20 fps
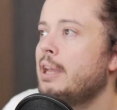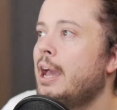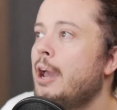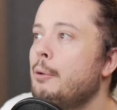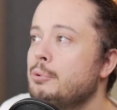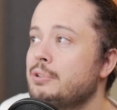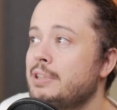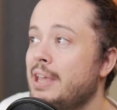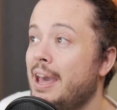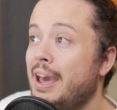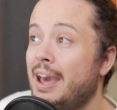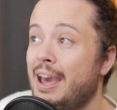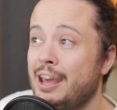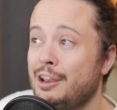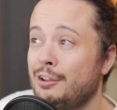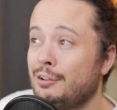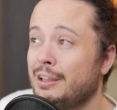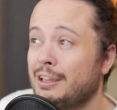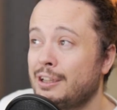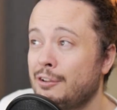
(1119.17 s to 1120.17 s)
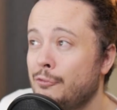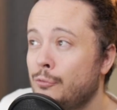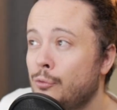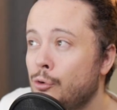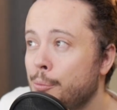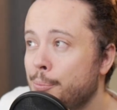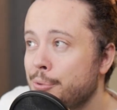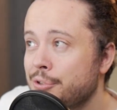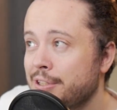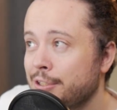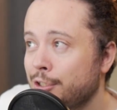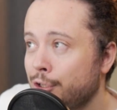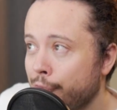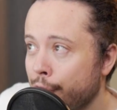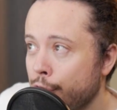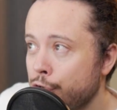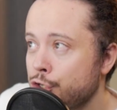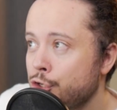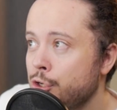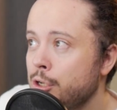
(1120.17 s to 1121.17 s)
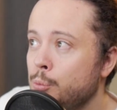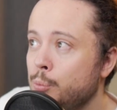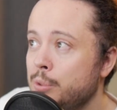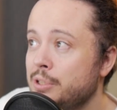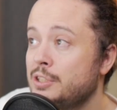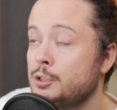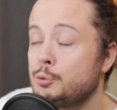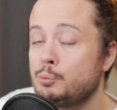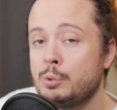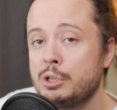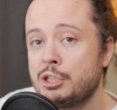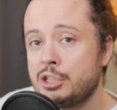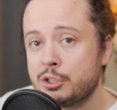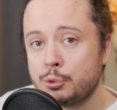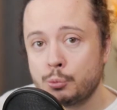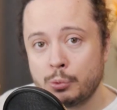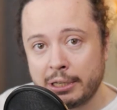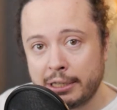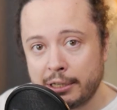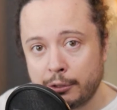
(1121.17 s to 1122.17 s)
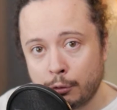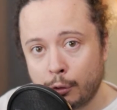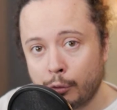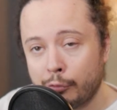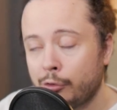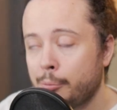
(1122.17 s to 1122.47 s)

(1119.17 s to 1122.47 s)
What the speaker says: I had like a 4% conversion rate, which is really low